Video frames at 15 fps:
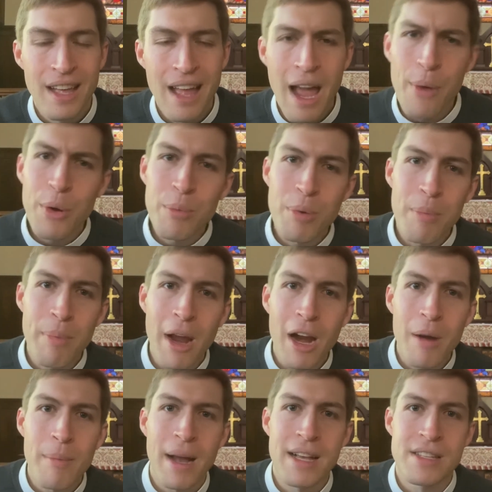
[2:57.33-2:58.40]
I want to prepare
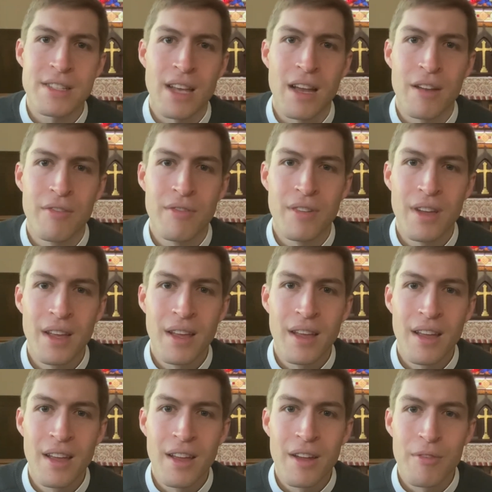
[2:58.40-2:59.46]
myself
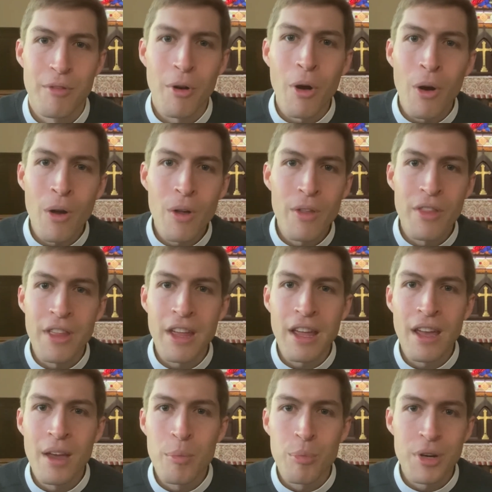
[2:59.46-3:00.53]
for all the
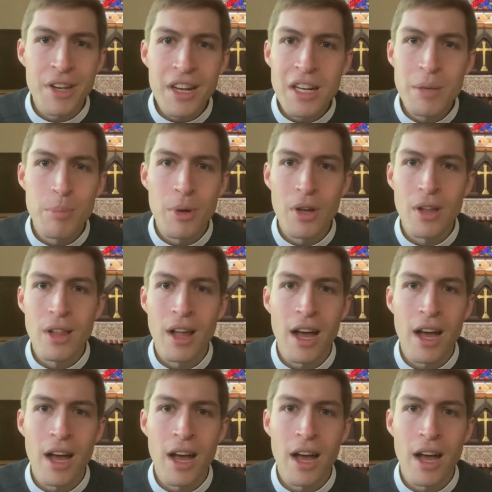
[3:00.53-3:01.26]
predictable